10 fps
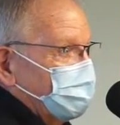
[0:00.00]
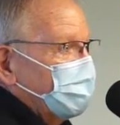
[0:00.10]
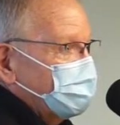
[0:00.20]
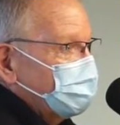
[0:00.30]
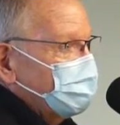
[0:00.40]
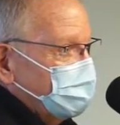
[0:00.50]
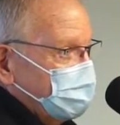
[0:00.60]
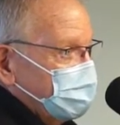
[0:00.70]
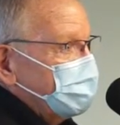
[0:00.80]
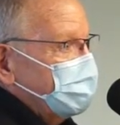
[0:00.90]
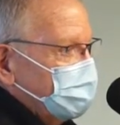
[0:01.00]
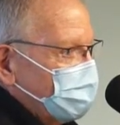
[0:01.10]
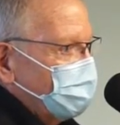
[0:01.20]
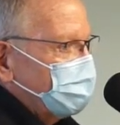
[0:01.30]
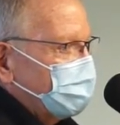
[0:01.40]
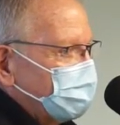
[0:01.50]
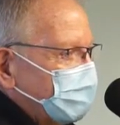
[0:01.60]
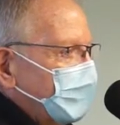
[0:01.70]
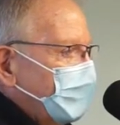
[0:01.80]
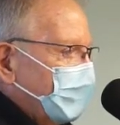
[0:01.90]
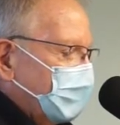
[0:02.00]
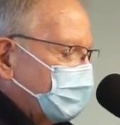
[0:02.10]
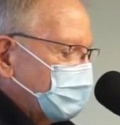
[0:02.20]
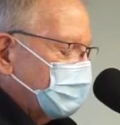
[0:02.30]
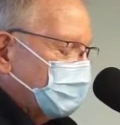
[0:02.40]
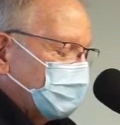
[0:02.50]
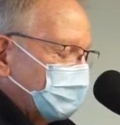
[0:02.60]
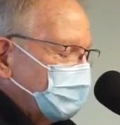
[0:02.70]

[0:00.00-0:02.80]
We're actually getting equipment and, uh,